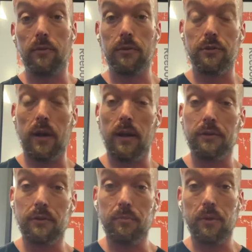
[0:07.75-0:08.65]
We're
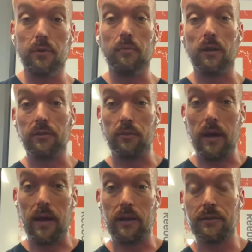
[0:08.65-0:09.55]
trying to build muscle
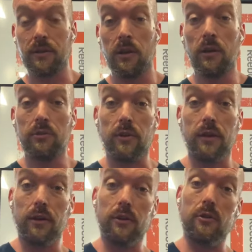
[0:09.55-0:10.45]
mass,
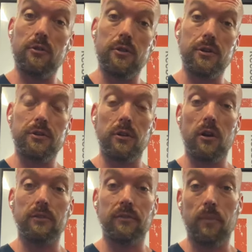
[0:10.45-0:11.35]
trying to encourage
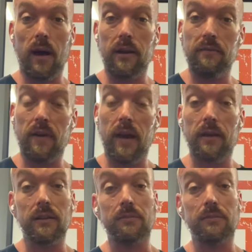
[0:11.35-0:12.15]
loss of body fat.